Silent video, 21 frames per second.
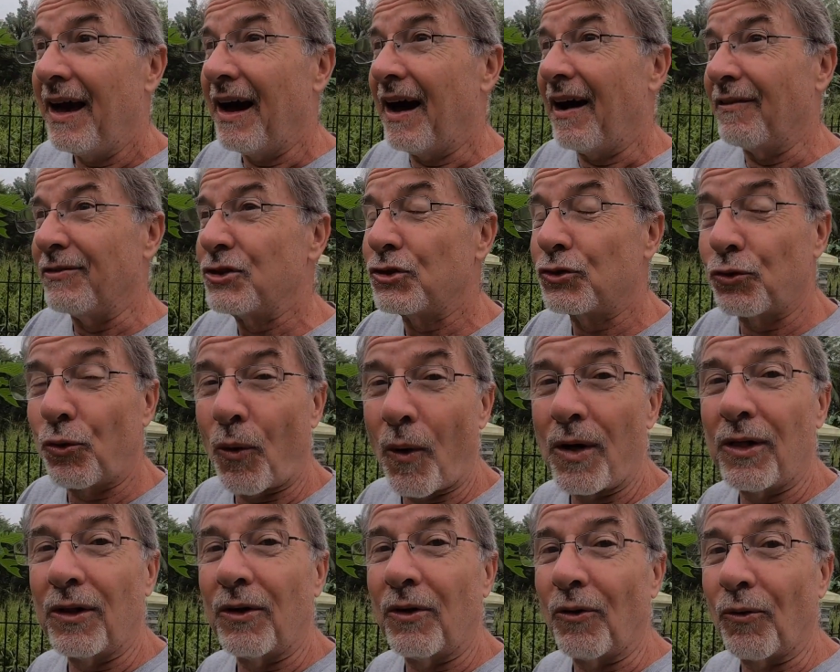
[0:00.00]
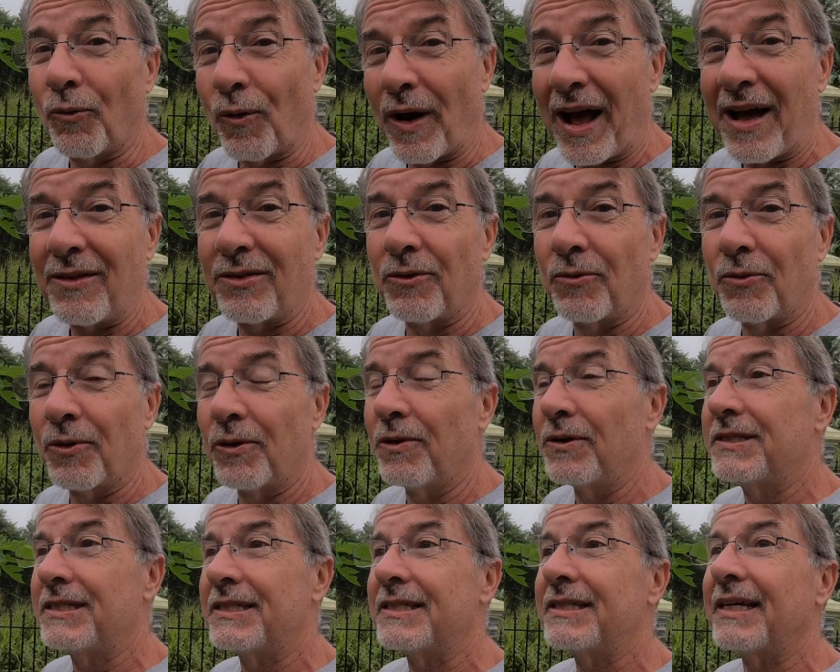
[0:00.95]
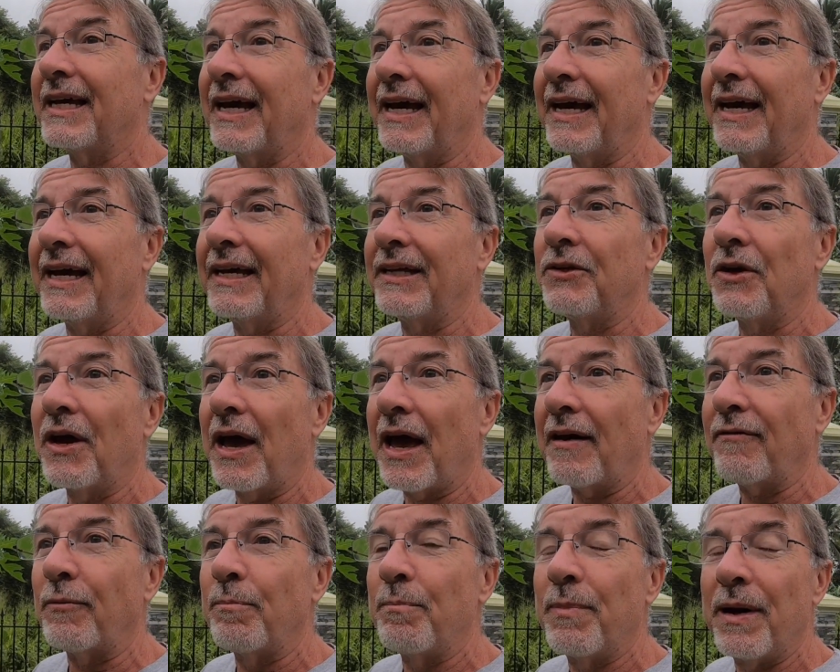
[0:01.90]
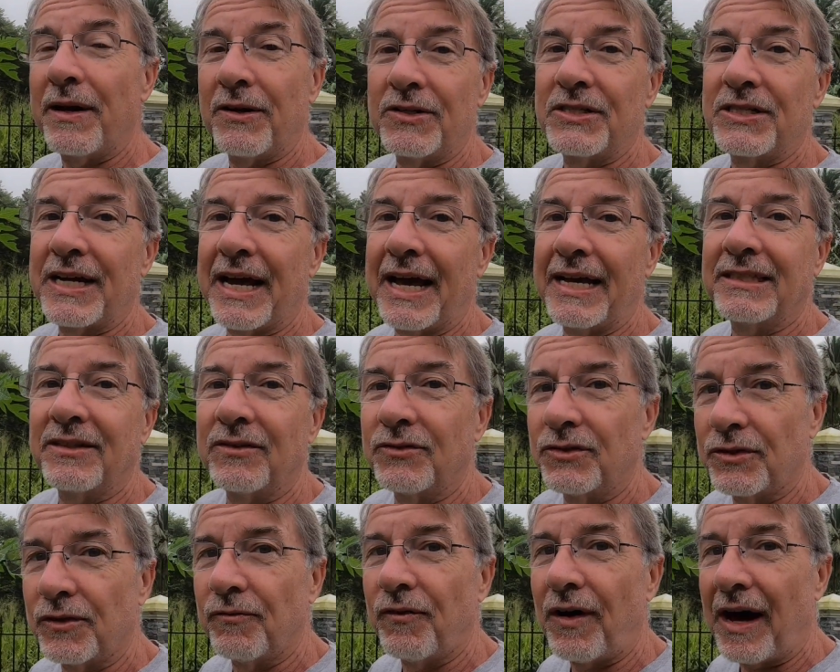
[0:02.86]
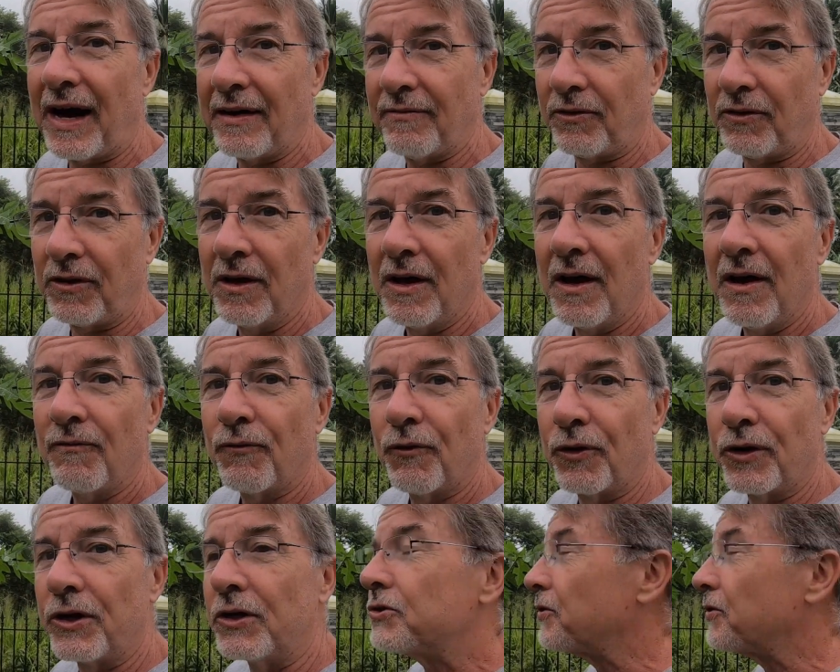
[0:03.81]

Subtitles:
of soil around the roots, and you have a better chance of survival for your